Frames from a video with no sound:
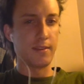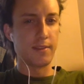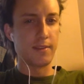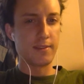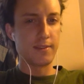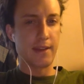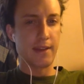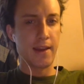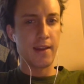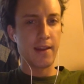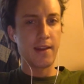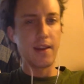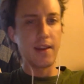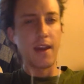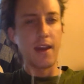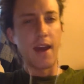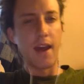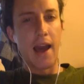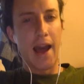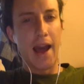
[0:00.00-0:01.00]
this guy,
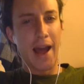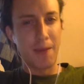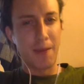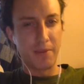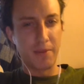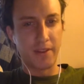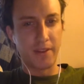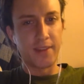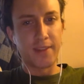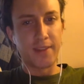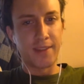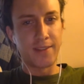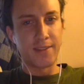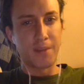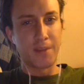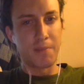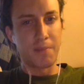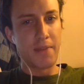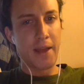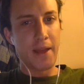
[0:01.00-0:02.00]
I'm going to say
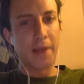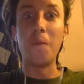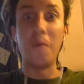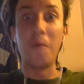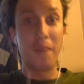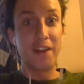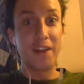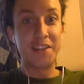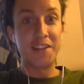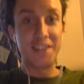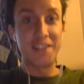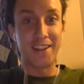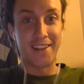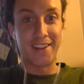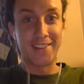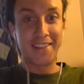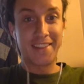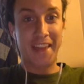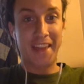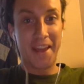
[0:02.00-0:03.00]
something. Well, my
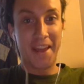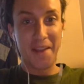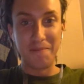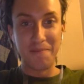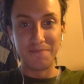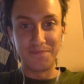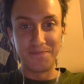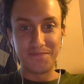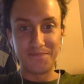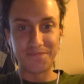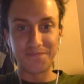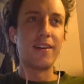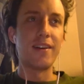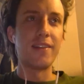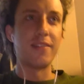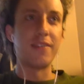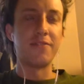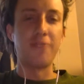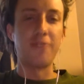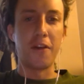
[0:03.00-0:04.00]
chance came
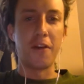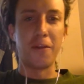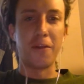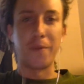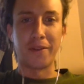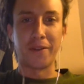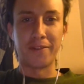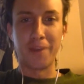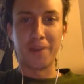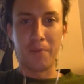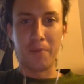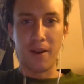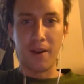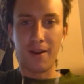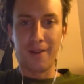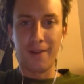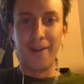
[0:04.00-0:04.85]
the following summer.